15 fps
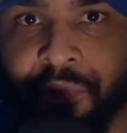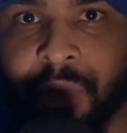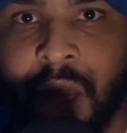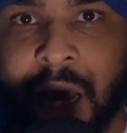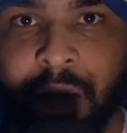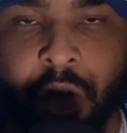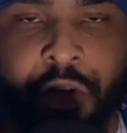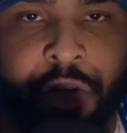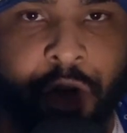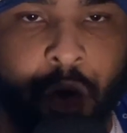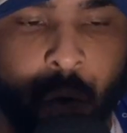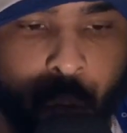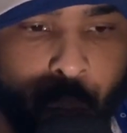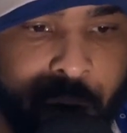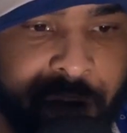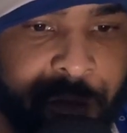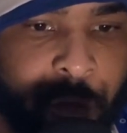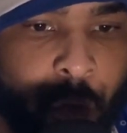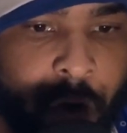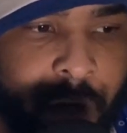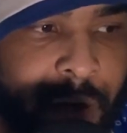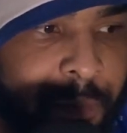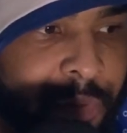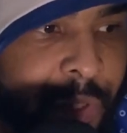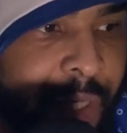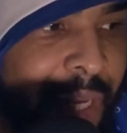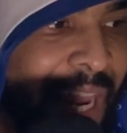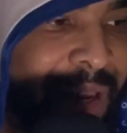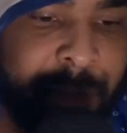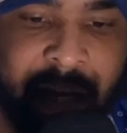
How long you gonna wait for a complete game?